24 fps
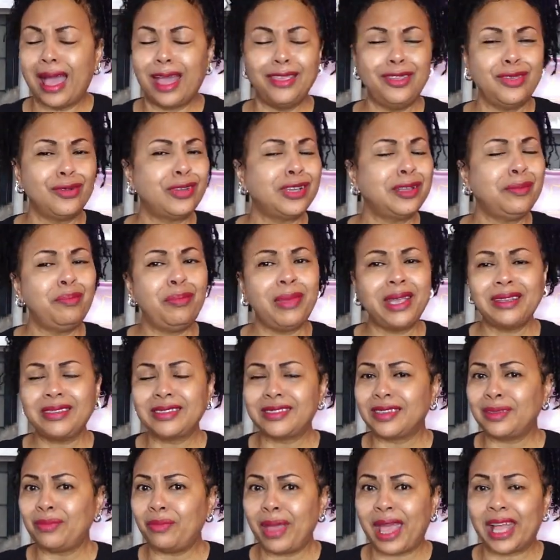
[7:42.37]
You can
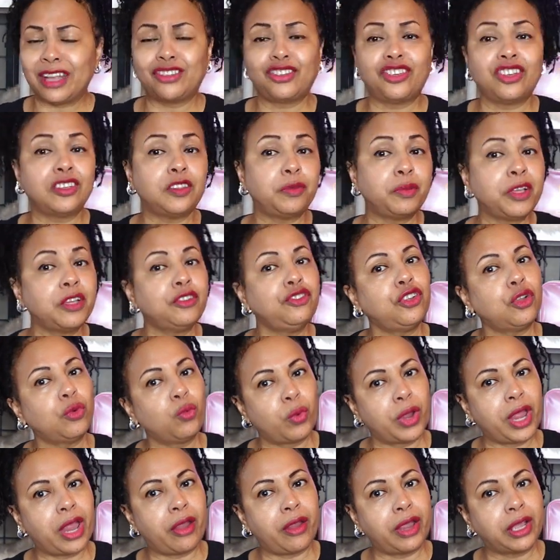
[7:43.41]
mix and match. Just because you're
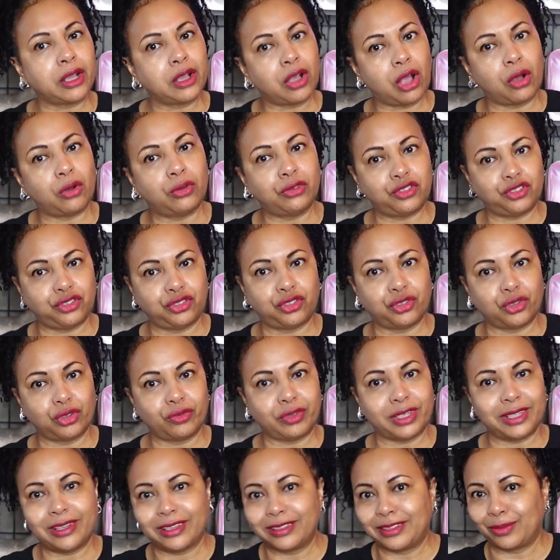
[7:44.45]
wearing Coach
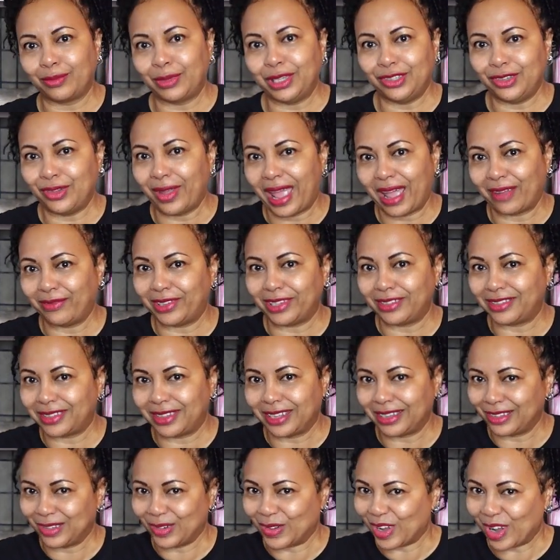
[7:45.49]
jewelry doesn't mean you have to
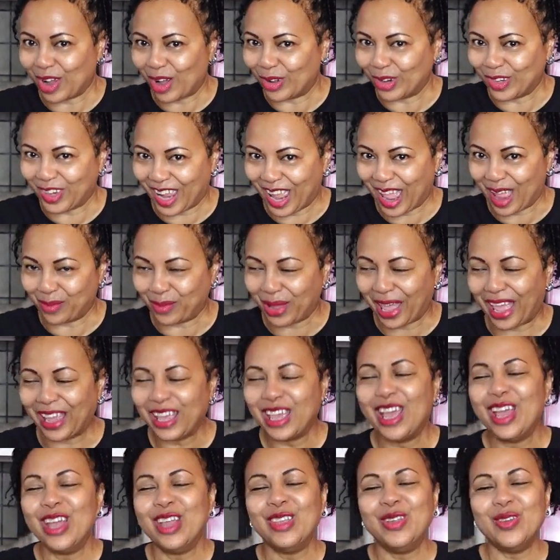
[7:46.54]
stick to a Coach handbag.
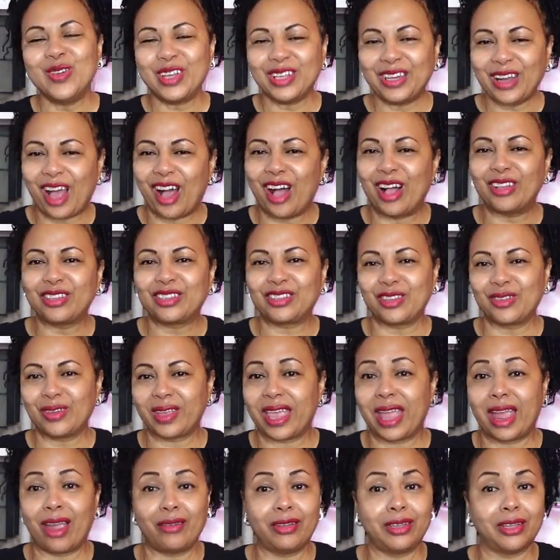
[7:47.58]
You can also
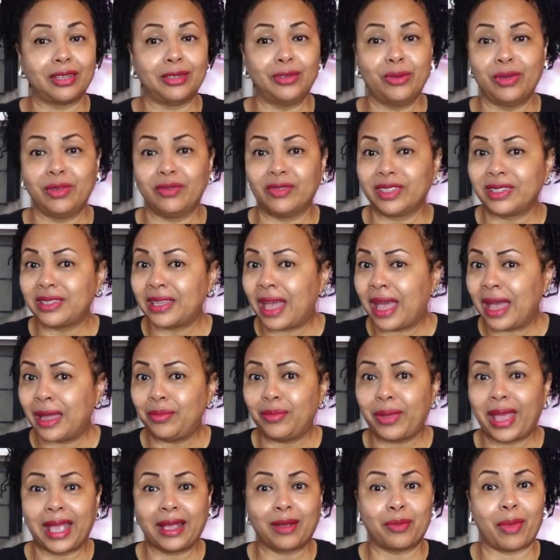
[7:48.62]
carry a Louis Vuitton
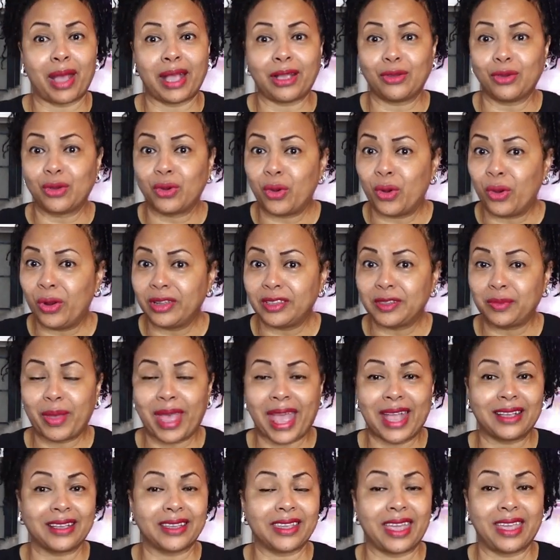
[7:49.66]
bag, a Michael Kors
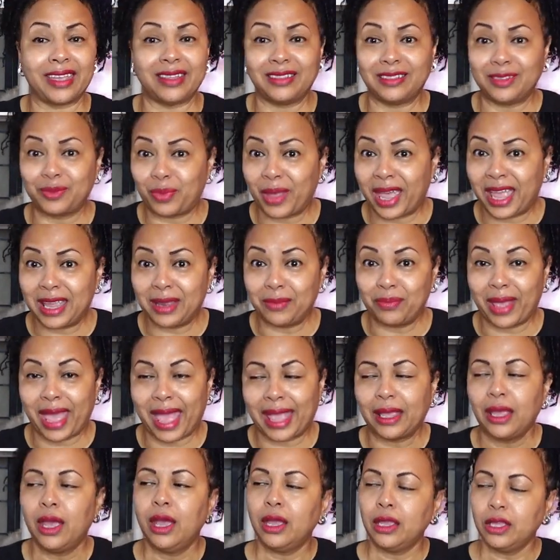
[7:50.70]
bag, a Kate Spade
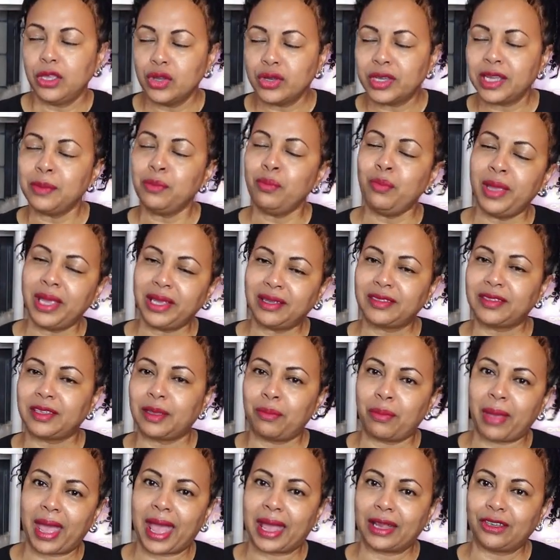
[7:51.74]
bag. You can mix
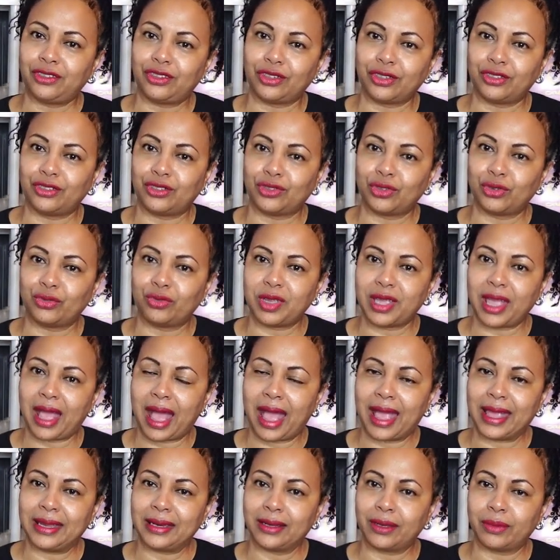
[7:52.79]
and match your jewelry
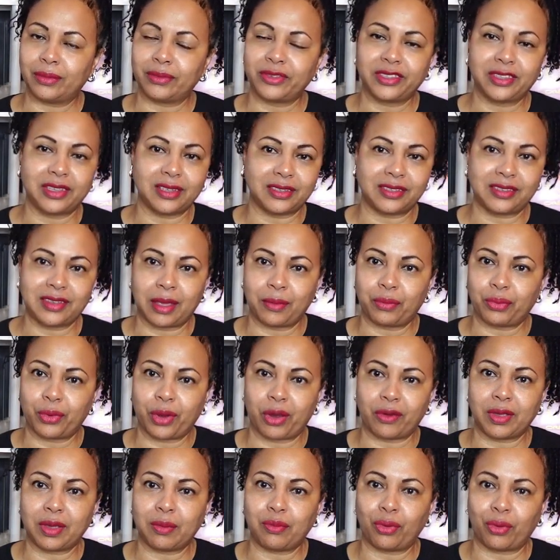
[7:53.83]
items,
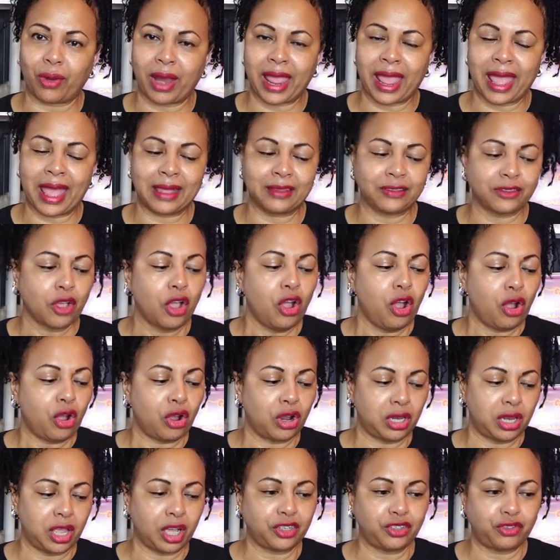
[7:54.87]
contemporary brands
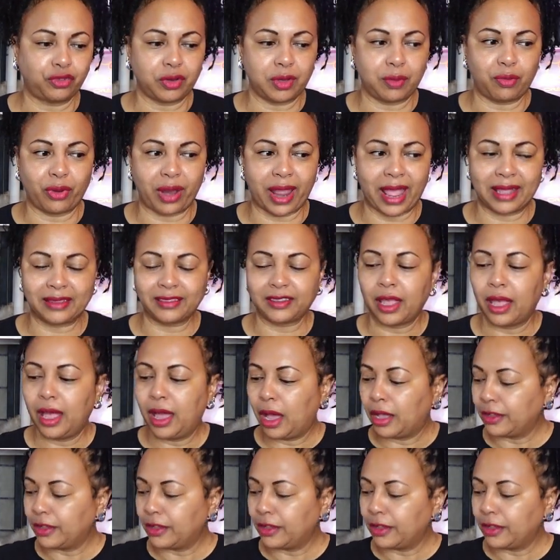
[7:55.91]
or luxury brands.